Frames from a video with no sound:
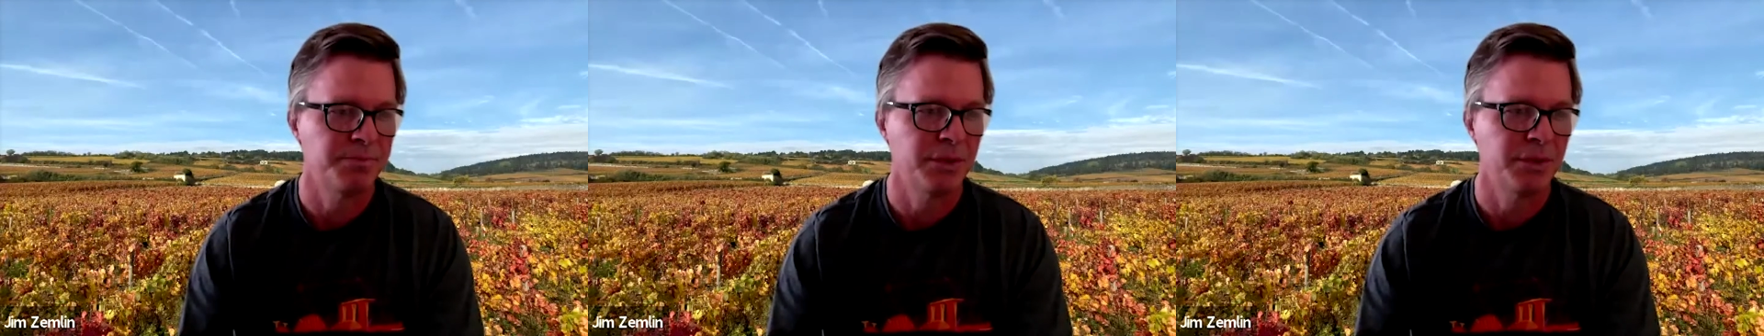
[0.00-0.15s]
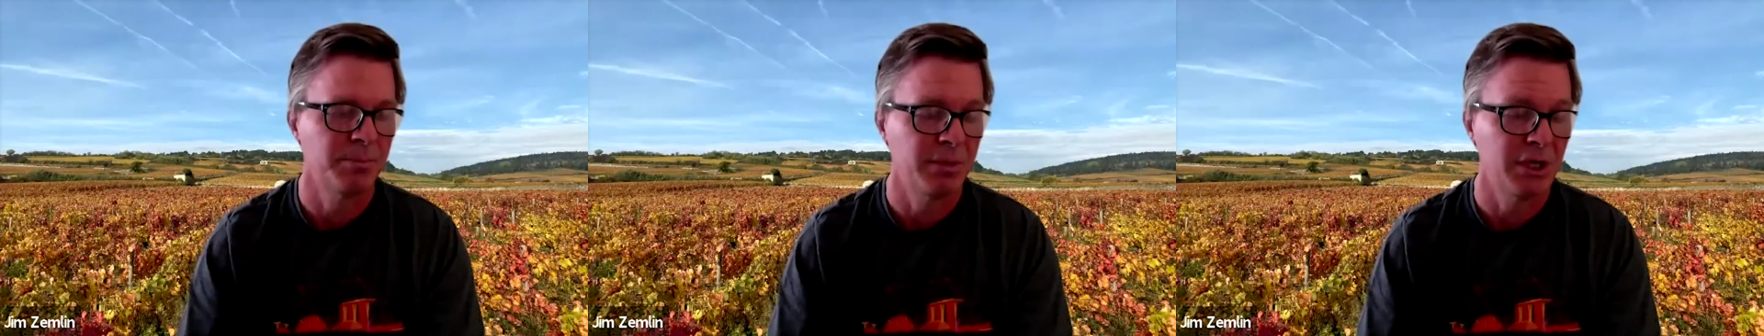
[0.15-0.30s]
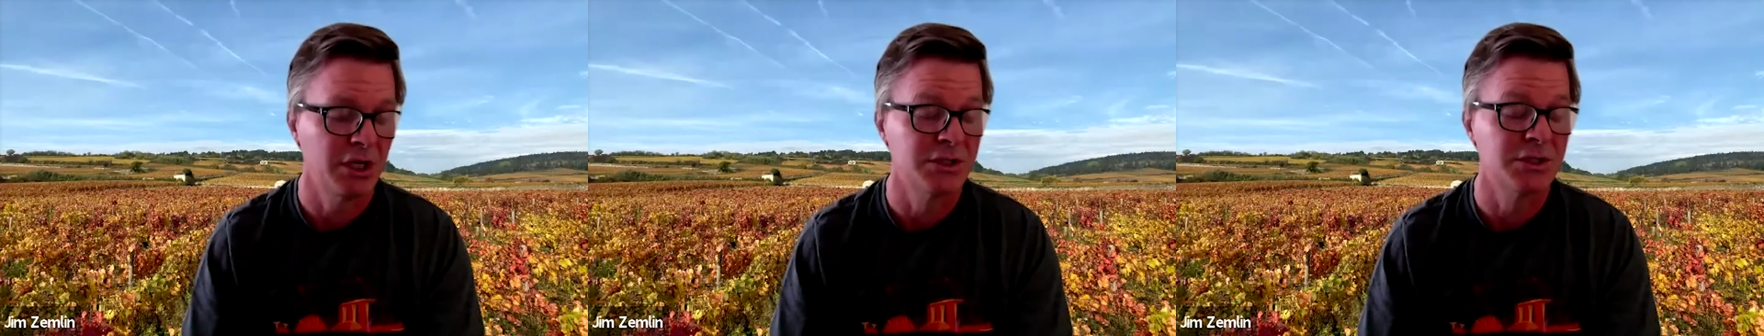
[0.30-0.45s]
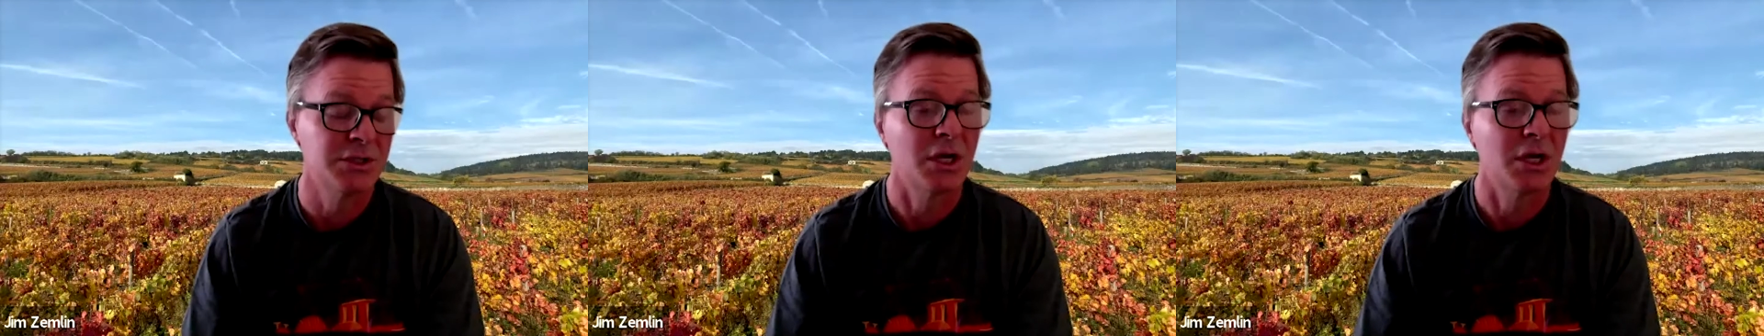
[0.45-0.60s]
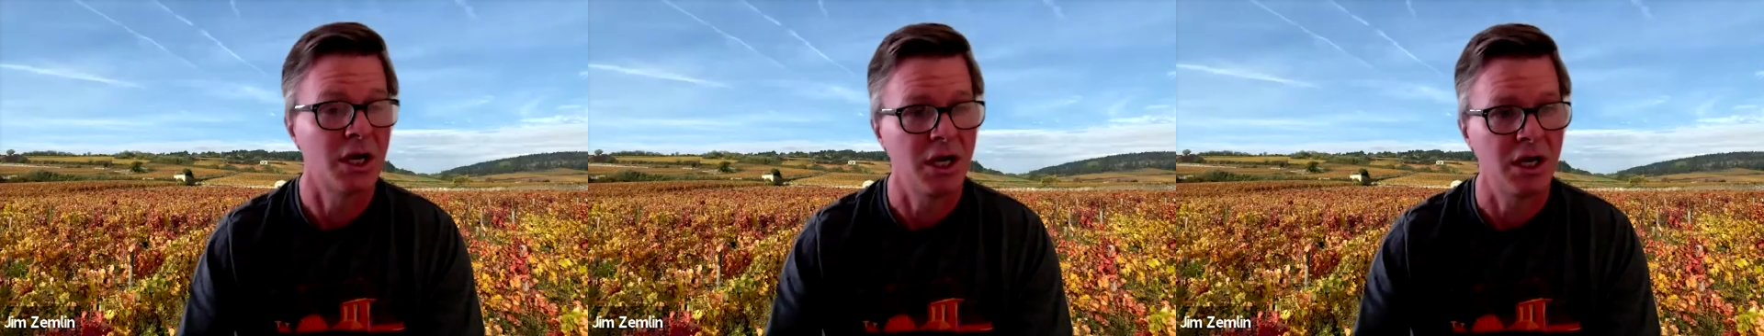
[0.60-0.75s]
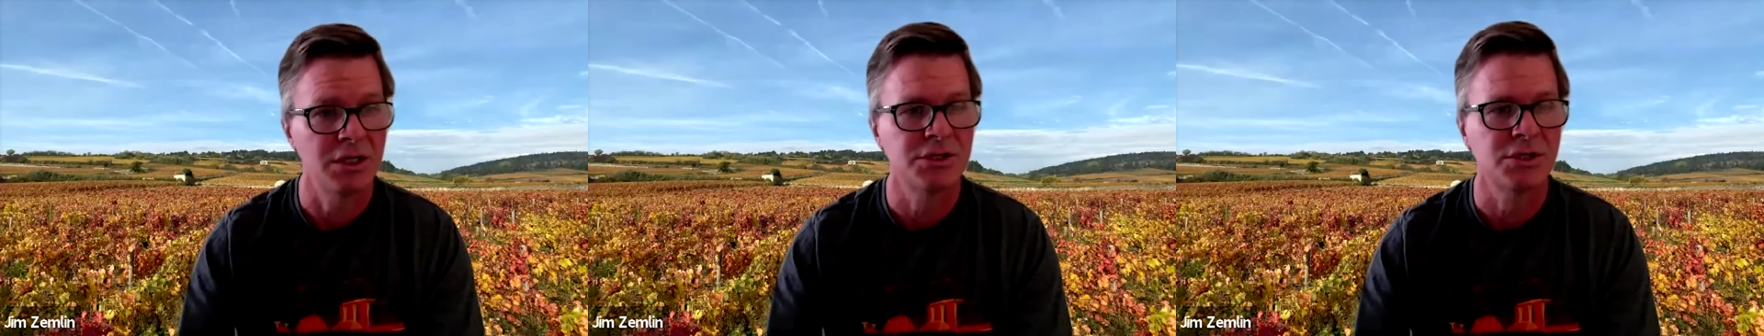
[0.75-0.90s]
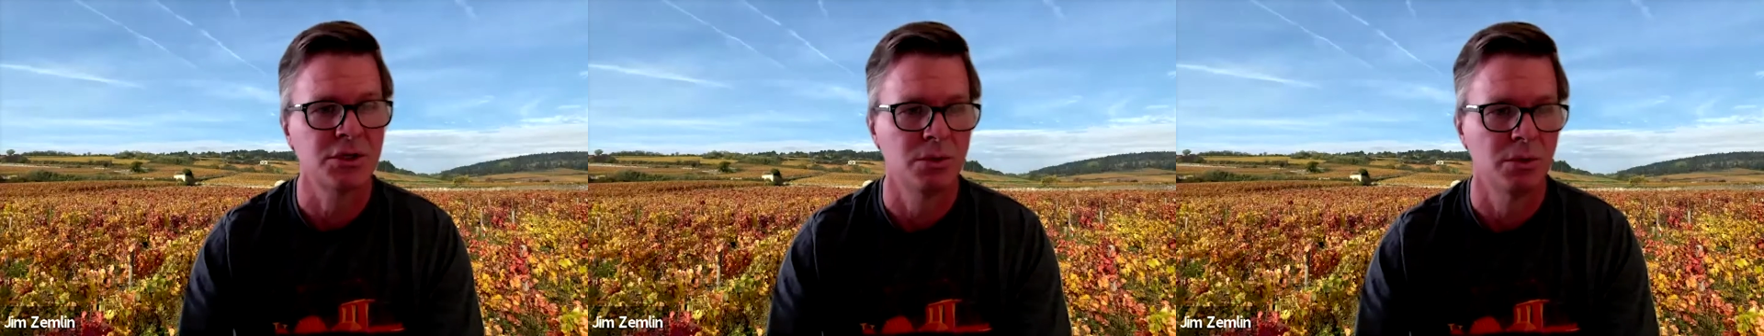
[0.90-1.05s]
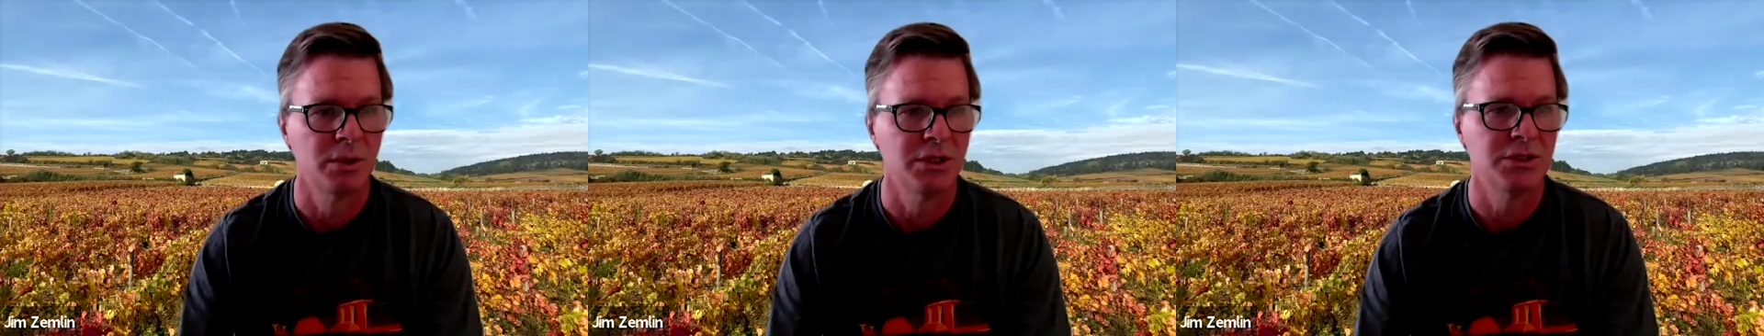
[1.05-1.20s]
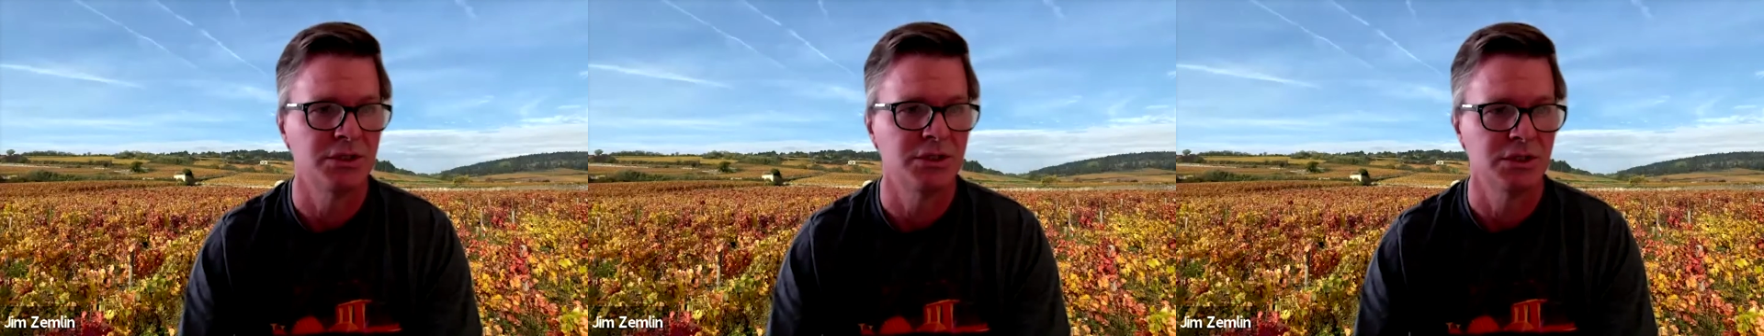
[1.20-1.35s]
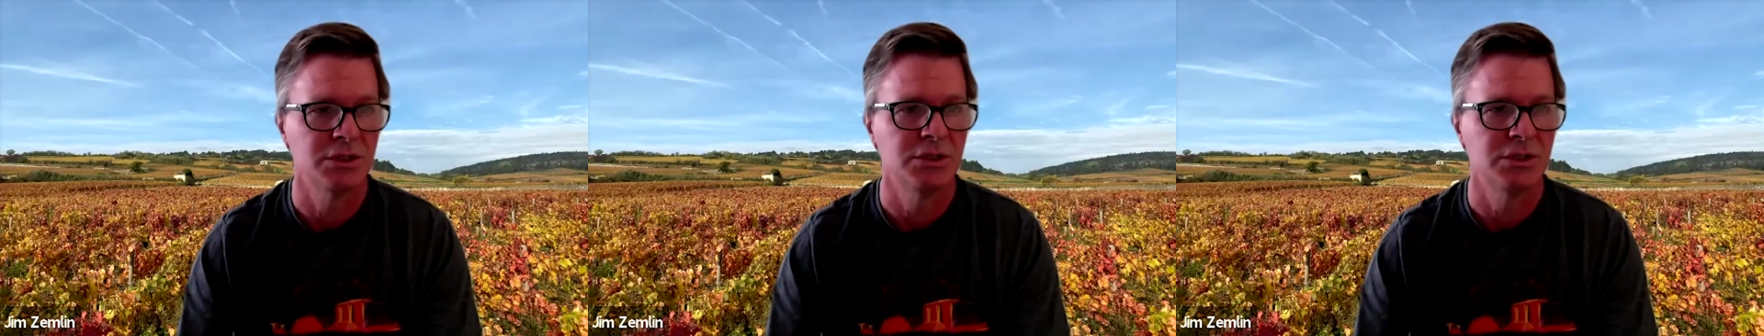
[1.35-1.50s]
because the
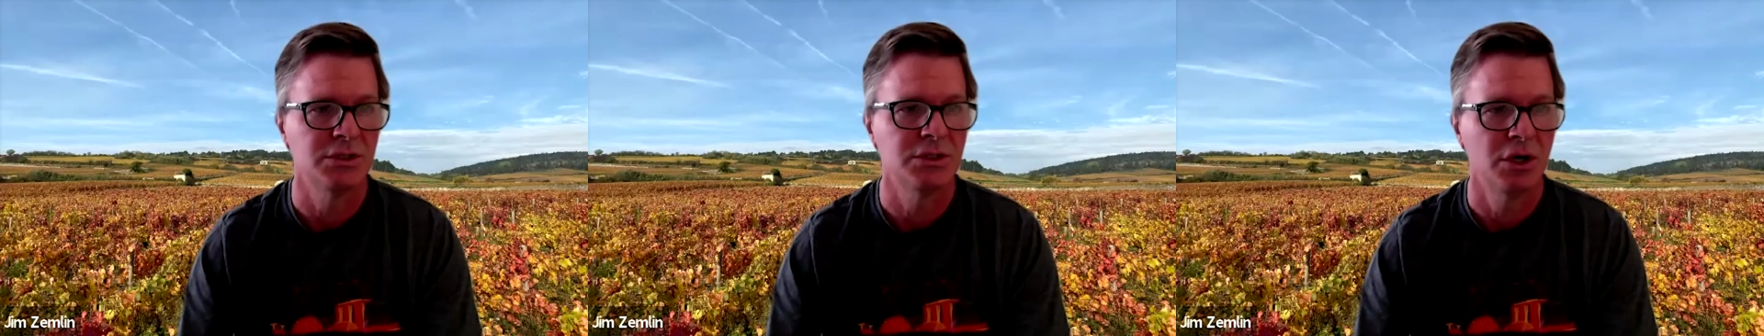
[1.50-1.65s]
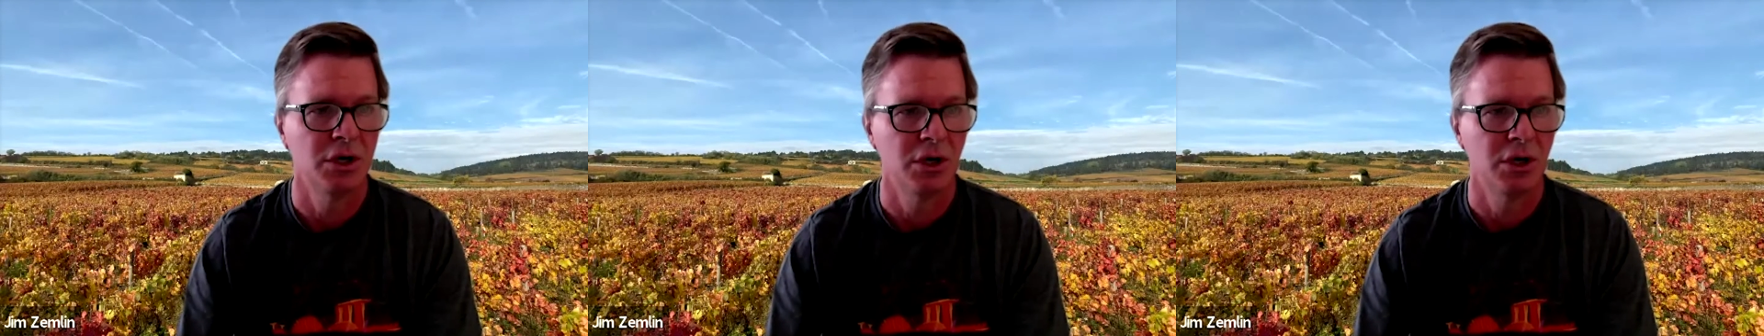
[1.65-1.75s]
consequences